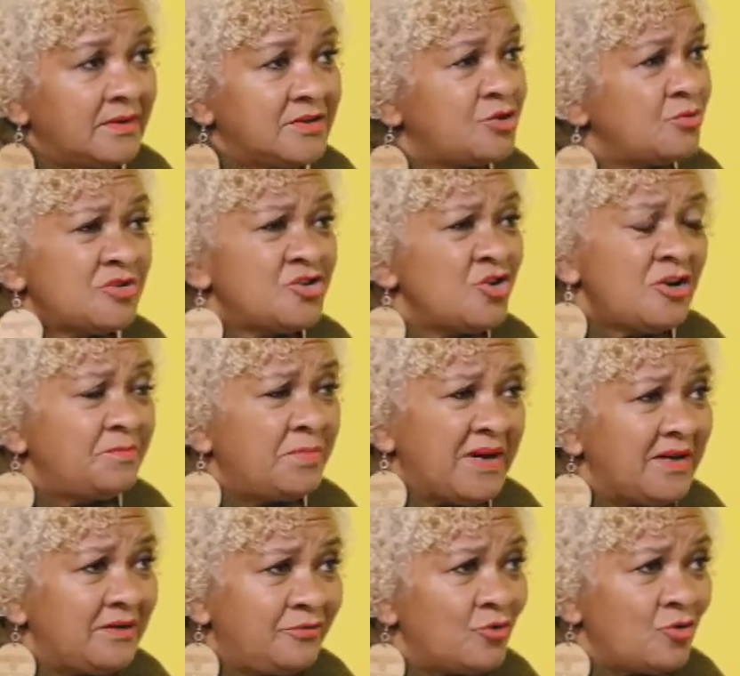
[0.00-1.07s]
She was not
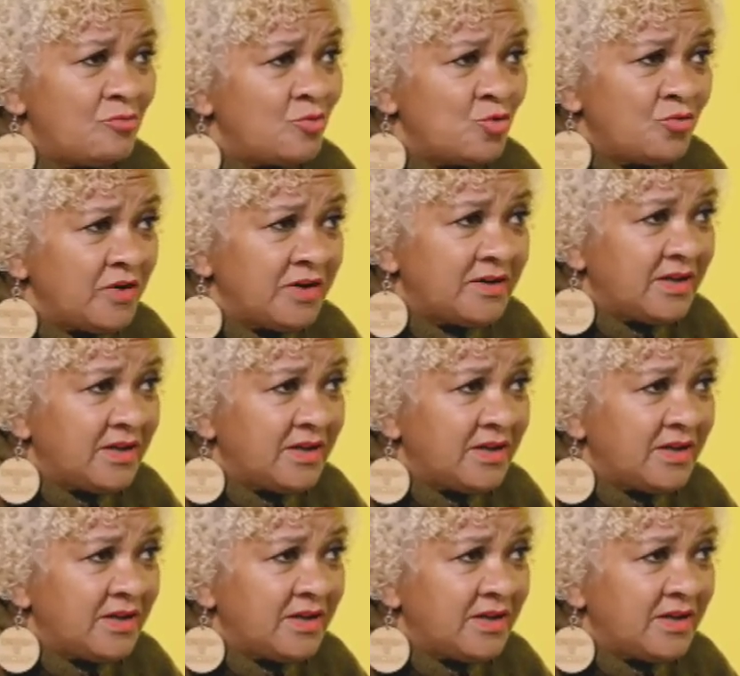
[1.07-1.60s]
paid for a movie that